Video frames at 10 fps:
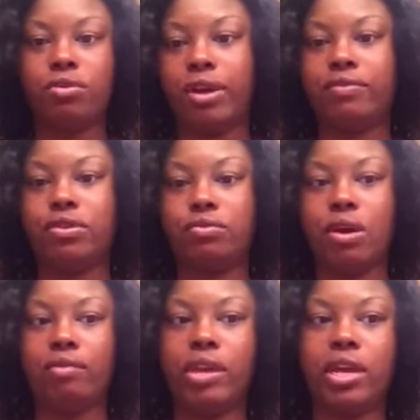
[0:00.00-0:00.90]
You don't have to do
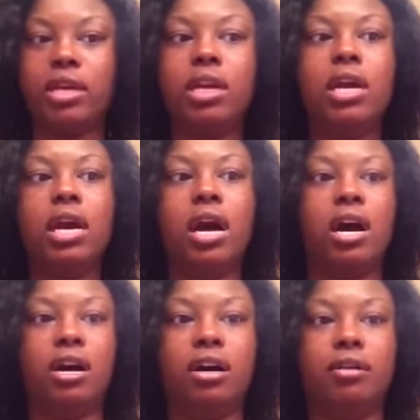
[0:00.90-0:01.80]
all that.
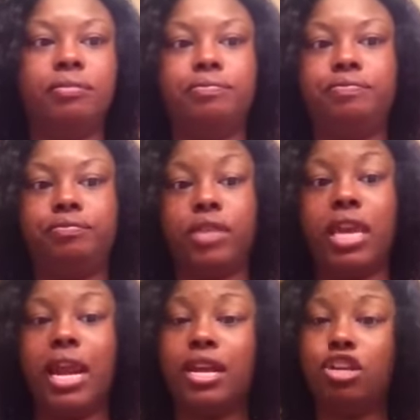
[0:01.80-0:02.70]

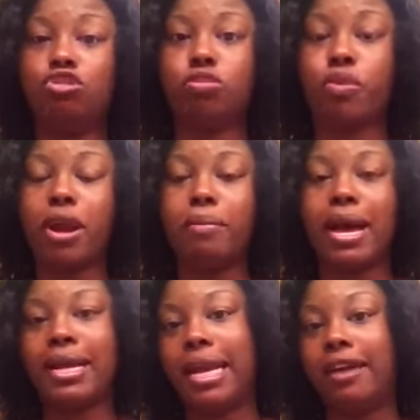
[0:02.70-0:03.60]
And I do spray
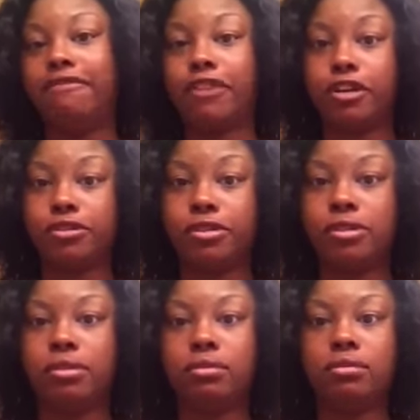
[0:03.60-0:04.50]
mine down
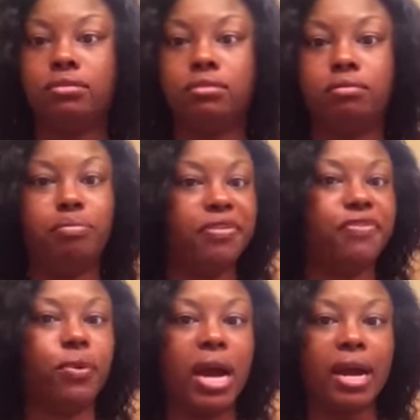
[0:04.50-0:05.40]
first
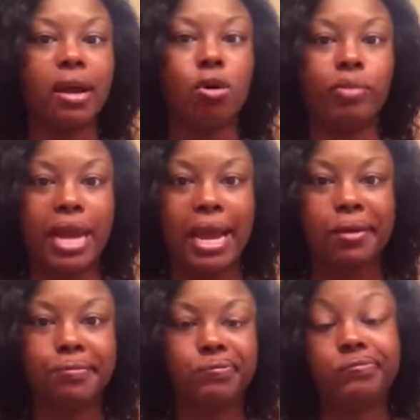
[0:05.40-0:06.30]
before I comb it out.
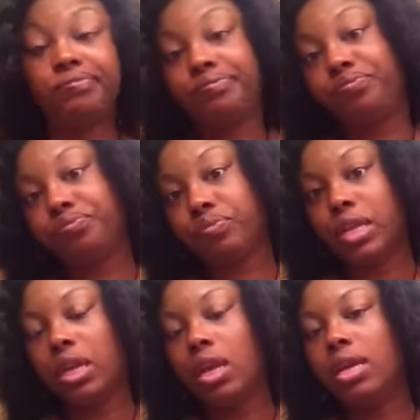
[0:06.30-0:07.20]

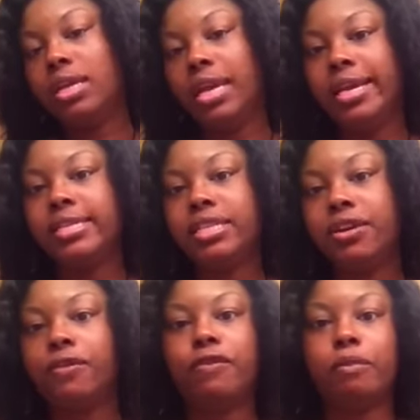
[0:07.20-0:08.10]

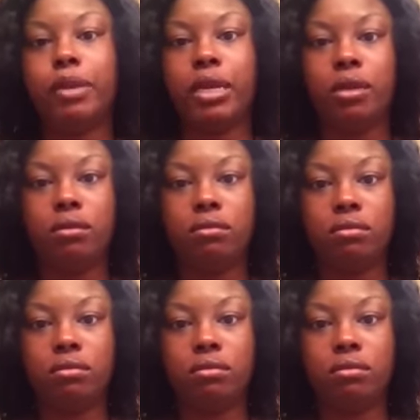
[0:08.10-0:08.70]
Easier for me.